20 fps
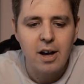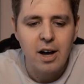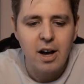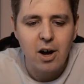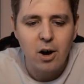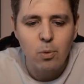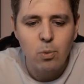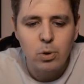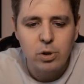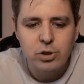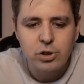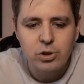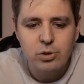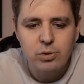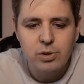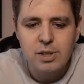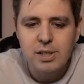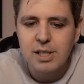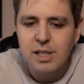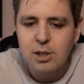uh, we'll
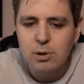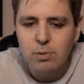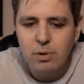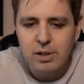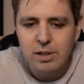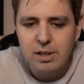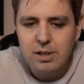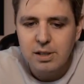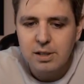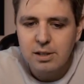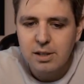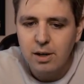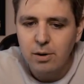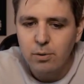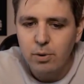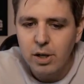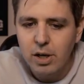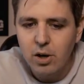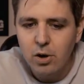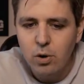choose these ones. There
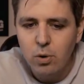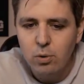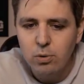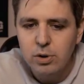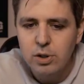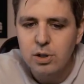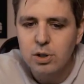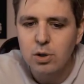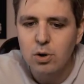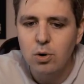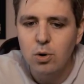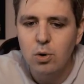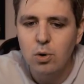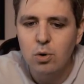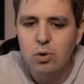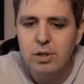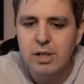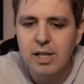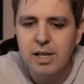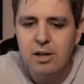we go.
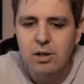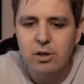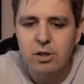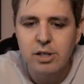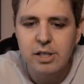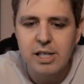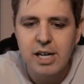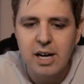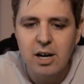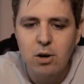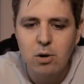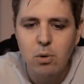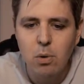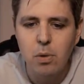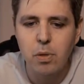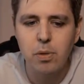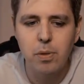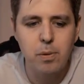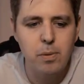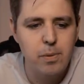So there are now
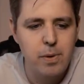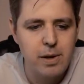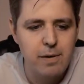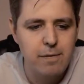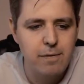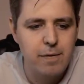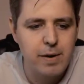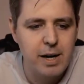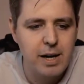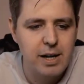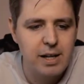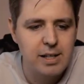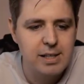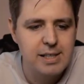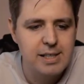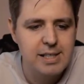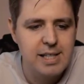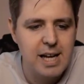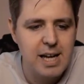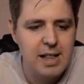three
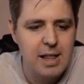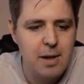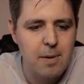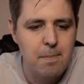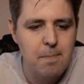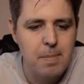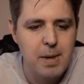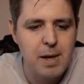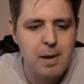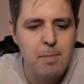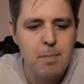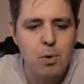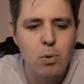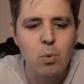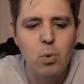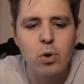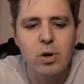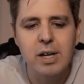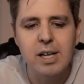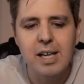files that people
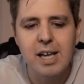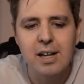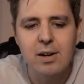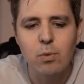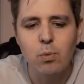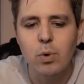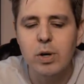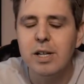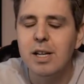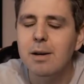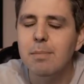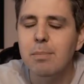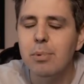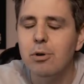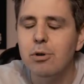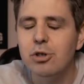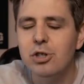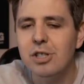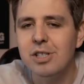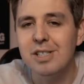will get when they
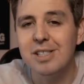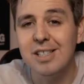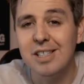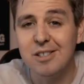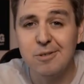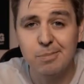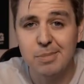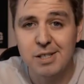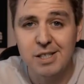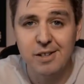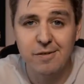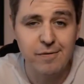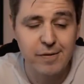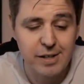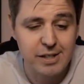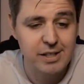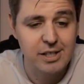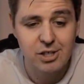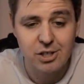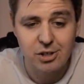purchase this
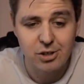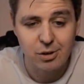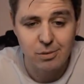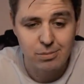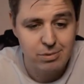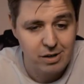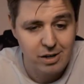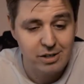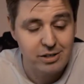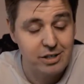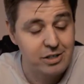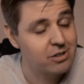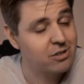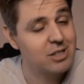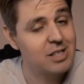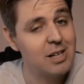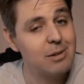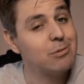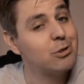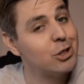specific digital product. You
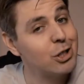see, I'm